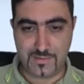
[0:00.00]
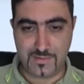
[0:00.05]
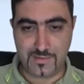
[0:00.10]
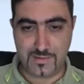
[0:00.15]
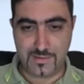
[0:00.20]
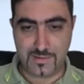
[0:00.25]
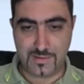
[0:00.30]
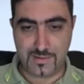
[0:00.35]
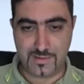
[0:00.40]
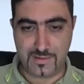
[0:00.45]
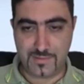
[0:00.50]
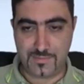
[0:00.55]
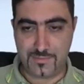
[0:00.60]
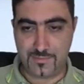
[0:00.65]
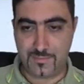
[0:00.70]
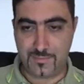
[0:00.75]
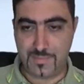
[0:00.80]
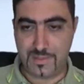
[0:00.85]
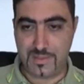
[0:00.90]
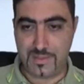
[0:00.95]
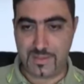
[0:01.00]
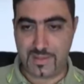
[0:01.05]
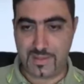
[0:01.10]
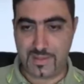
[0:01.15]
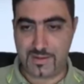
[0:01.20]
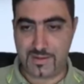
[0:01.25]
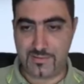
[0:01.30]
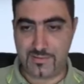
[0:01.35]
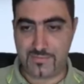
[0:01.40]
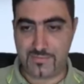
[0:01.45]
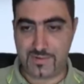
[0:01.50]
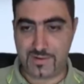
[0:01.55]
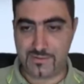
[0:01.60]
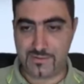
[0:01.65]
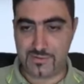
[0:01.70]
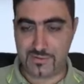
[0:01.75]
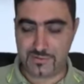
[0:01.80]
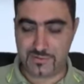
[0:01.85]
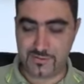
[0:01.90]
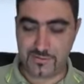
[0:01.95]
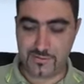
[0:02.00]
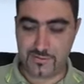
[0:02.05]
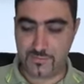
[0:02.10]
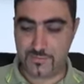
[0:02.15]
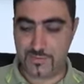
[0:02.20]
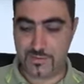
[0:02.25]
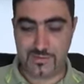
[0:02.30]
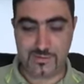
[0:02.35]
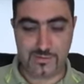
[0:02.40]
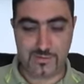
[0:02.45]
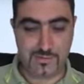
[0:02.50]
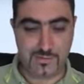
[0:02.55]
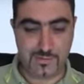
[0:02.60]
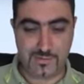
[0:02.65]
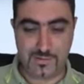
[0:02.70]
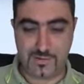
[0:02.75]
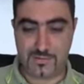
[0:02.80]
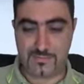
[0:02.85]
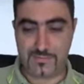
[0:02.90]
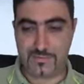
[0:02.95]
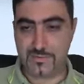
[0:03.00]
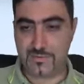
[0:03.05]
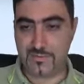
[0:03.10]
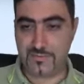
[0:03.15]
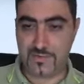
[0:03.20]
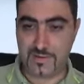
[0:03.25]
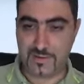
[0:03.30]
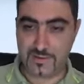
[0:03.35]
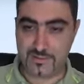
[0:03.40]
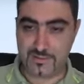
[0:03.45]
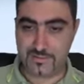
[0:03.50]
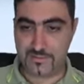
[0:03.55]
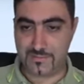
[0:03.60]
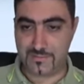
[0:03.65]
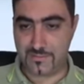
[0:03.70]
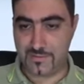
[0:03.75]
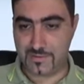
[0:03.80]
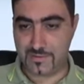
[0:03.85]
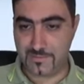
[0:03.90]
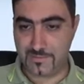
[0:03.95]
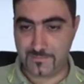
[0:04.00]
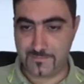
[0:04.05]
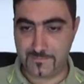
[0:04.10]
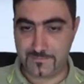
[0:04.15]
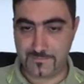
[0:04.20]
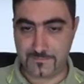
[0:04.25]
uh, be adding flanges to it after the fact. Okay.